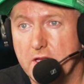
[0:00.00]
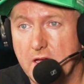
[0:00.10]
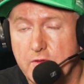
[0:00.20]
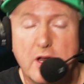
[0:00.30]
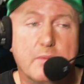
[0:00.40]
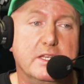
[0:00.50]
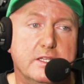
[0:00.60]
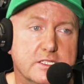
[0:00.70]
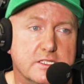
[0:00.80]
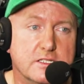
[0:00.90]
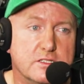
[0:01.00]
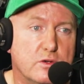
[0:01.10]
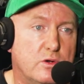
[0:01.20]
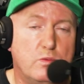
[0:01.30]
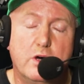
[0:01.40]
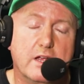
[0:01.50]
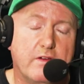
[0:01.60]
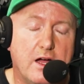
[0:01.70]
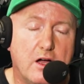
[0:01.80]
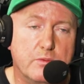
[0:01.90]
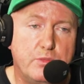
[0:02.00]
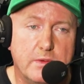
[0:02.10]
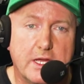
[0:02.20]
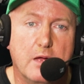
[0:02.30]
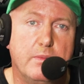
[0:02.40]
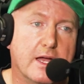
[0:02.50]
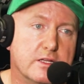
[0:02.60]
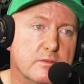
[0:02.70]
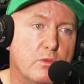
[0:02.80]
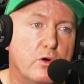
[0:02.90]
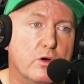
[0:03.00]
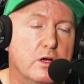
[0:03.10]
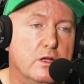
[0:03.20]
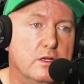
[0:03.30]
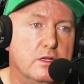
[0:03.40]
or then they've gone up in distance, or whatever, I'd probably go back to more